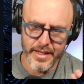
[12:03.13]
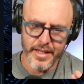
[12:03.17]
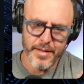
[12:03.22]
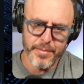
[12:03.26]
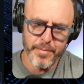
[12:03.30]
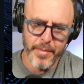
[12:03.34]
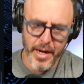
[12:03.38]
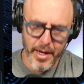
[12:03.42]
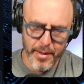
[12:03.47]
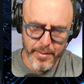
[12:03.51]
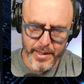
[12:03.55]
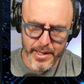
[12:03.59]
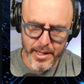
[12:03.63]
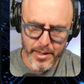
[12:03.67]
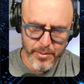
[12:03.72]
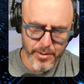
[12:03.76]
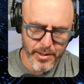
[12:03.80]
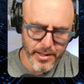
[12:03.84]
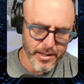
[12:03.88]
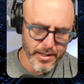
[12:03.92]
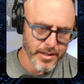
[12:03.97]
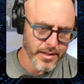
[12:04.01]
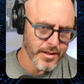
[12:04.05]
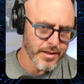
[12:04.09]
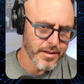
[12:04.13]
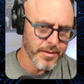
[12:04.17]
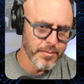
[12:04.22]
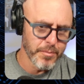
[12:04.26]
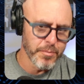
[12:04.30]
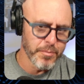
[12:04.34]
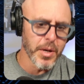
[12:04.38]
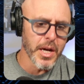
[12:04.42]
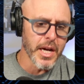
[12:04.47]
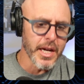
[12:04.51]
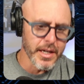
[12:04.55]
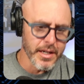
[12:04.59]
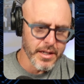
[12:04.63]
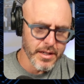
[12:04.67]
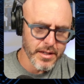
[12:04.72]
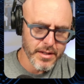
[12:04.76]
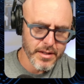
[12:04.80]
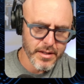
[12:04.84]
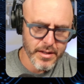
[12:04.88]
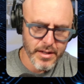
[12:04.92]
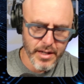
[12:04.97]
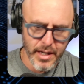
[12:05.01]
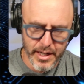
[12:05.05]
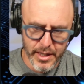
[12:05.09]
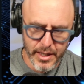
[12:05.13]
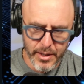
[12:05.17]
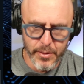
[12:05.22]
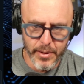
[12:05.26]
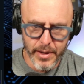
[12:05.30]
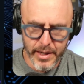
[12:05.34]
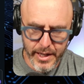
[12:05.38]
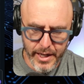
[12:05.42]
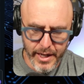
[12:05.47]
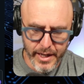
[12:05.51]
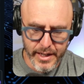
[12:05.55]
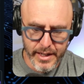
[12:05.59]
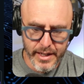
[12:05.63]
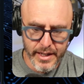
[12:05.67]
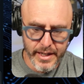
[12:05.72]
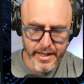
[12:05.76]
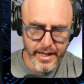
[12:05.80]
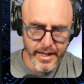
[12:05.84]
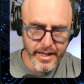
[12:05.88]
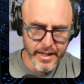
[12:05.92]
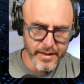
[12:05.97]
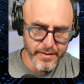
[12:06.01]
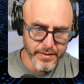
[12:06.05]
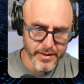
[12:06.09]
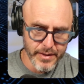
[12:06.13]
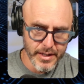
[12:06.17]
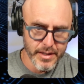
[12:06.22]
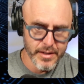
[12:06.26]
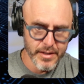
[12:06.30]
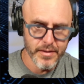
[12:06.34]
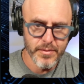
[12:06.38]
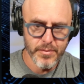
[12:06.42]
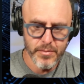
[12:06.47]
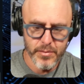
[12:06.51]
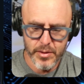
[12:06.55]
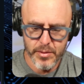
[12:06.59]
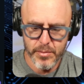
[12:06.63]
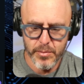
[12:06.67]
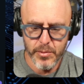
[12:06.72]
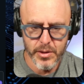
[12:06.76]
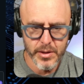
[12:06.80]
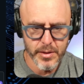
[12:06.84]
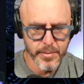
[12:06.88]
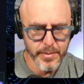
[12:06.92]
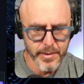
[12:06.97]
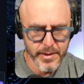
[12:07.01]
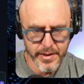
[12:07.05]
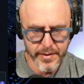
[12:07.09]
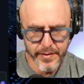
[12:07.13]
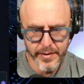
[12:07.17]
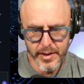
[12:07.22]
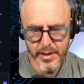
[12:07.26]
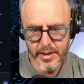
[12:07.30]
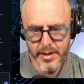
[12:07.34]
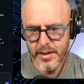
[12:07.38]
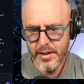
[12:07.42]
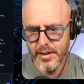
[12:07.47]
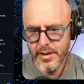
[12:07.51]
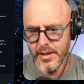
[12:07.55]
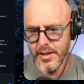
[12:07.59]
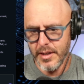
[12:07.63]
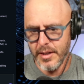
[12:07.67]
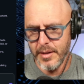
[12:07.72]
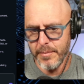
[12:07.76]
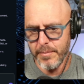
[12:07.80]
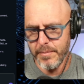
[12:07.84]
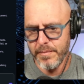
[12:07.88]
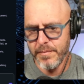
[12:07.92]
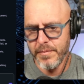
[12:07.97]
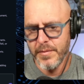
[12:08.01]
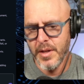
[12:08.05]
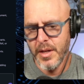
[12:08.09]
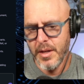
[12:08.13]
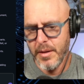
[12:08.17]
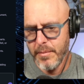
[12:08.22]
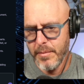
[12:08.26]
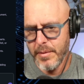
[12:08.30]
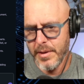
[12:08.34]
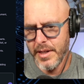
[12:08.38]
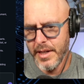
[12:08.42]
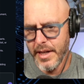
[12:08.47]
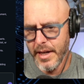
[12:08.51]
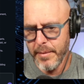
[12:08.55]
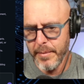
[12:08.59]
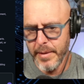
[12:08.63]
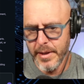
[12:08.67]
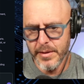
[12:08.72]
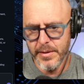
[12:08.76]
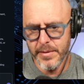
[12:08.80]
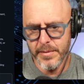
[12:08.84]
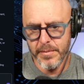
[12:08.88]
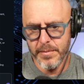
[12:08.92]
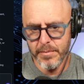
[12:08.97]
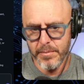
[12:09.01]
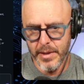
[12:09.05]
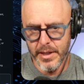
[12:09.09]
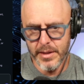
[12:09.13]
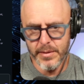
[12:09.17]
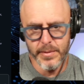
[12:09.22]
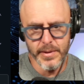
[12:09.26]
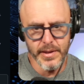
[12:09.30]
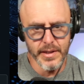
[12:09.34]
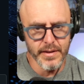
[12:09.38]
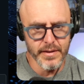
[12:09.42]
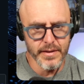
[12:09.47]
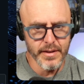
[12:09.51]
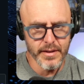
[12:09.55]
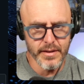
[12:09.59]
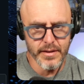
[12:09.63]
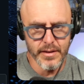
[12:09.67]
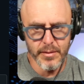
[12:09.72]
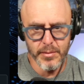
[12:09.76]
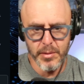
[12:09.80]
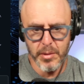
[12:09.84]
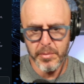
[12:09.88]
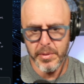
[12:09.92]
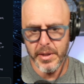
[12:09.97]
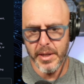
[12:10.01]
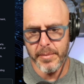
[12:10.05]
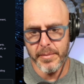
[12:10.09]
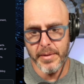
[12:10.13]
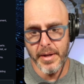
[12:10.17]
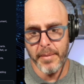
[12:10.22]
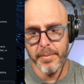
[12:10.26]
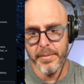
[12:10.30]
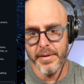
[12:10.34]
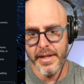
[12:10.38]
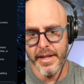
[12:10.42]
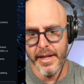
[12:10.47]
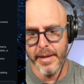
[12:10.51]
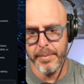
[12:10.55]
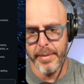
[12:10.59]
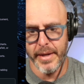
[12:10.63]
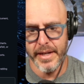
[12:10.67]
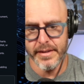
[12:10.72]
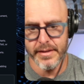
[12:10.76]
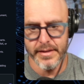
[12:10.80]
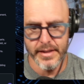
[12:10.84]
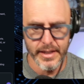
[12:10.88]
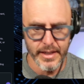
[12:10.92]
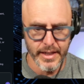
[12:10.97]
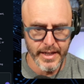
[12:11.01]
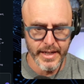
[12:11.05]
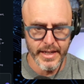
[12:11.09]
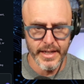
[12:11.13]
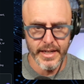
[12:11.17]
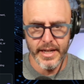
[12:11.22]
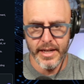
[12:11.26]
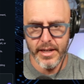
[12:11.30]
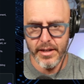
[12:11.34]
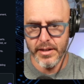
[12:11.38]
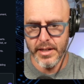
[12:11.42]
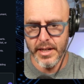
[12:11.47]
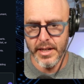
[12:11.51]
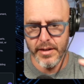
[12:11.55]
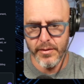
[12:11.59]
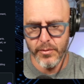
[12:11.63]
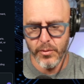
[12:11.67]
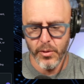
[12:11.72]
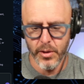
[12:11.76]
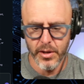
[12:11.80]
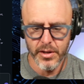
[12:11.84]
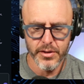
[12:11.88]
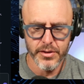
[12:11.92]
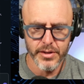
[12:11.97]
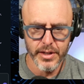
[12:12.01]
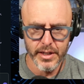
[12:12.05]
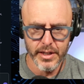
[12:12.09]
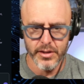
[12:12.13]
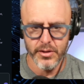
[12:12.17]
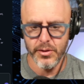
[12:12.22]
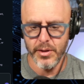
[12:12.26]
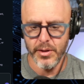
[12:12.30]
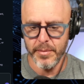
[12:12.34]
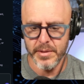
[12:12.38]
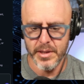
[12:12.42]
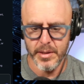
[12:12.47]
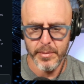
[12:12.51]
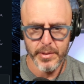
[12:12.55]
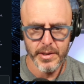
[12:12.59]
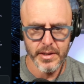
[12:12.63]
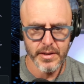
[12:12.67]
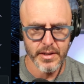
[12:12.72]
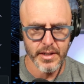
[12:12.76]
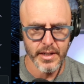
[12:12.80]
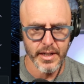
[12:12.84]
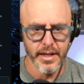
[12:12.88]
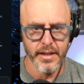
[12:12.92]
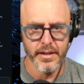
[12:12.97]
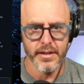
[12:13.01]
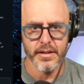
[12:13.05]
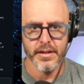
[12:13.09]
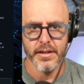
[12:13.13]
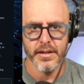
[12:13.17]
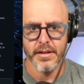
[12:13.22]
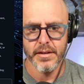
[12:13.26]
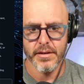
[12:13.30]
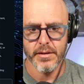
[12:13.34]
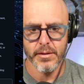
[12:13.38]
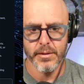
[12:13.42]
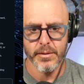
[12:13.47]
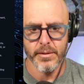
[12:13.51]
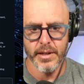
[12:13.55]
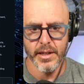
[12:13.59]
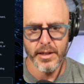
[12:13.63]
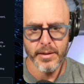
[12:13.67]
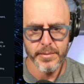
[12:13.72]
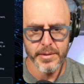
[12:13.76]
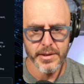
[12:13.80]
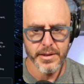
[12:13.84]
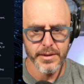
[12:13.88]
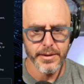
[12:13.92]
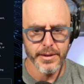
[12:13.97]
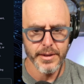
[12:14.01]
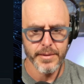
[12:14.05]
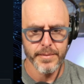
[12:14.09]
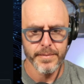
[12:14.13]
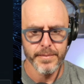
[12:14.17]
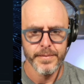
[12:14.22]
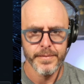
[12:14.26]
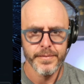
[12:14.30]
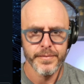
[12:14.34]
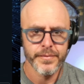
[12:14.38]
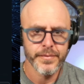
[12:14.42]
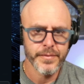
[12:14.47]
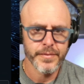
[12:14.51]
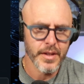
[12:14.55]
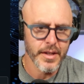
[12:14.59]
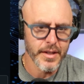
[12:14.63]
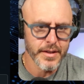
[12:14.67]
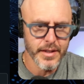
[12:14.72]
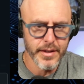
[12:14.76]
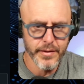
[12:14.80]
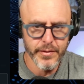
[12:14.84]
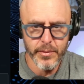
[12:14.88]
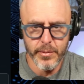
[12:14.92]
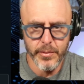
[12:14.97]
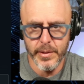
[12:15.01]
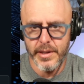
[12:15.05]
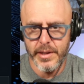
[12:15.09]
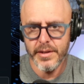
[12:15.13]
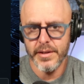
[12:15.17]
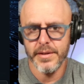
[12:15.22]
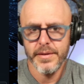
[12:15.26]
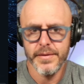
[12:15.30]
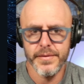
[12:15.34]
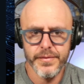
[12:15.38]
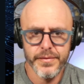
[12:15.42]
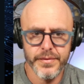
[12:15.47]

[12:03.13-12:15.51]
this may or may not work, but I know I could get it if I was more specific. But you got to mess with these things a little bit. But I'm like basically like now kind of orchestrating 2 MCPs together through LM Studio. Let's see if it works.